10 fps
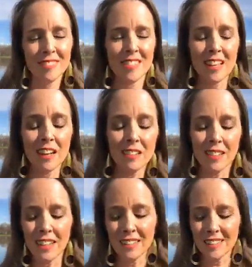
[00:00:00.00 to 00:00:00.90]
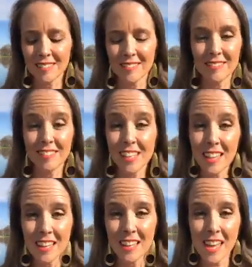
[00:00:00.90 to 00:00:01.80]
settle in,
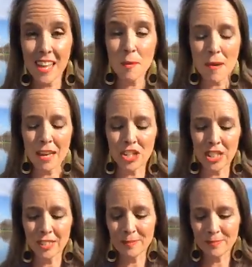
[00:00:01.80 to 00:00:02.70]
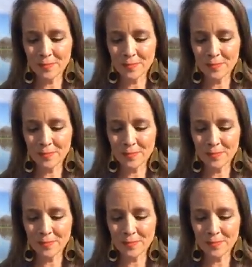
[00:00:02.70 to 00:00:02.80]
and imagine.